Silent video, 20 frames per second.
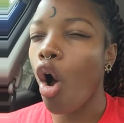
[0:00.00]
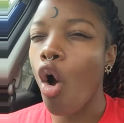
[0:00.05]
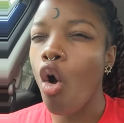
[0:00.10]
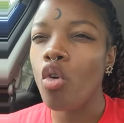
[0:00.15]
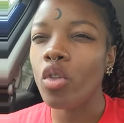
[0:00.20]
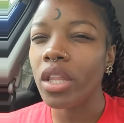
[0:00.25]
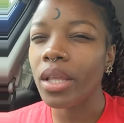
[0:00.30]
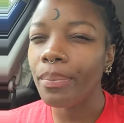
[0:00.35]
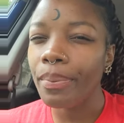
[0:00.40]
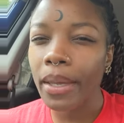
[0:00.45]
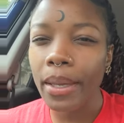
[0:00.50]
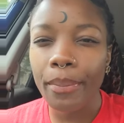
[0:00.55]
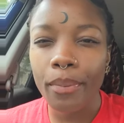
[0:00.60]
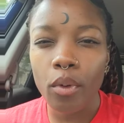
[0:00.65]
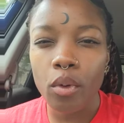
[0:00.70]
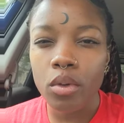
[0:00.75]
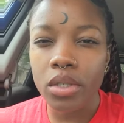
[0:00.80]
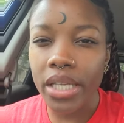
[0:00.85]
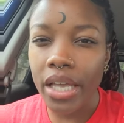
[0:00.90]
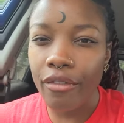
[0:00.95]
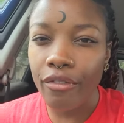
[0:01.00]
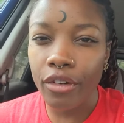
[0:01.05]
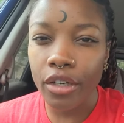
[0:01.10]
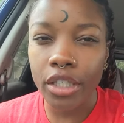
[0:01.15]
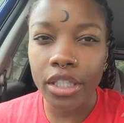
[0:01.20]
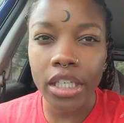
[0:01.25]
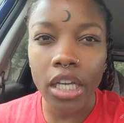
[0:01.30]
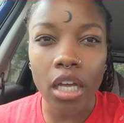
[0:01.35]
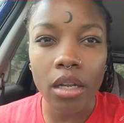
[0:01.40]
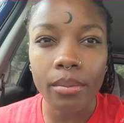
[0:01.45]
only people who's ever
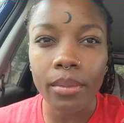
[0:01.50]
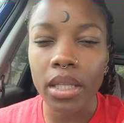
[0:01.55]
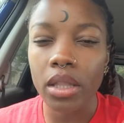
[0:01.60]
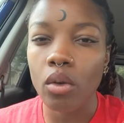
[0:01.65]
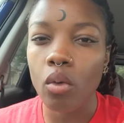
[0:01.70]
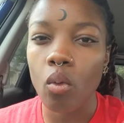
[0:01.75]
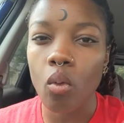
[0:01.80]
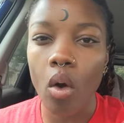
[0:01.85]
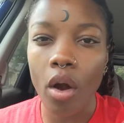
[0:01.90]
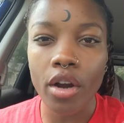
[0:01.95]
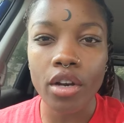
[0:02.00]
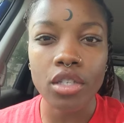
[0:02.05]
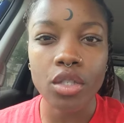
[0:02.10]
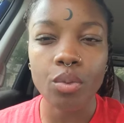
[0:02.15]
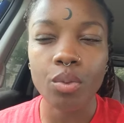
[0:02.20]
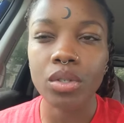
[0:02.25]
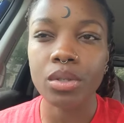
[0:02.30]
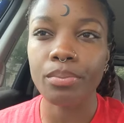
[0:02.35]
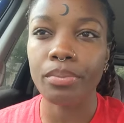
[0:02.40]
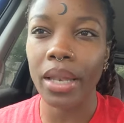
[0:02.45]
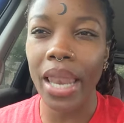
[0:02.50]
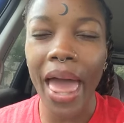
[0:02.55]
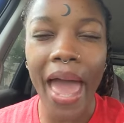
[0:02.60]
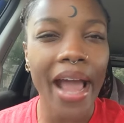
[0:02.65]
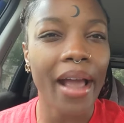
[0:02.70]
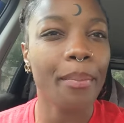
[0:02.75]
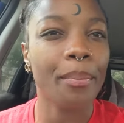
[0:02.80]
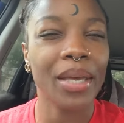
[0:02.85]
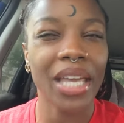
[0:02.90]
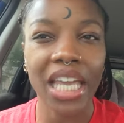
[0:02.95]
done me the worst was
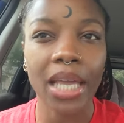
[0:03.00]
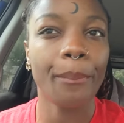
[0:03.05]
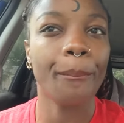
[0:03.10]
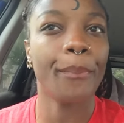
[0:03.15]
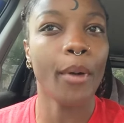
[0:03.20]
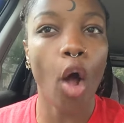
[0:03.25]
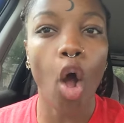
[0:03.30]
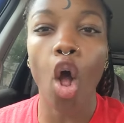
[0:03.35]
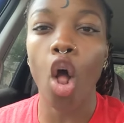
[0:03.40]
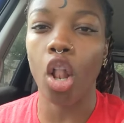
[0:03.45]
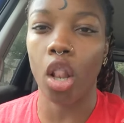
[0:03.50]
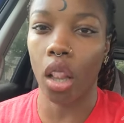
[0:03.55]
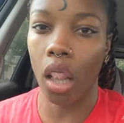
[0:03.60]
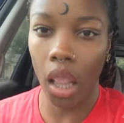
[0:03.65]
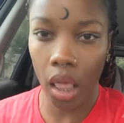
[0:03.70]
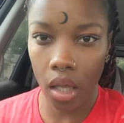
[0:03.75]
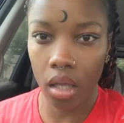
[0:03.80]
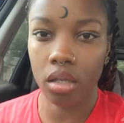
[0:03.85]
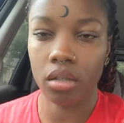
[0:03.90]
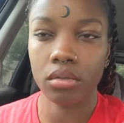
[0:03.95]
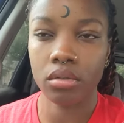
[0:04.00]
black people.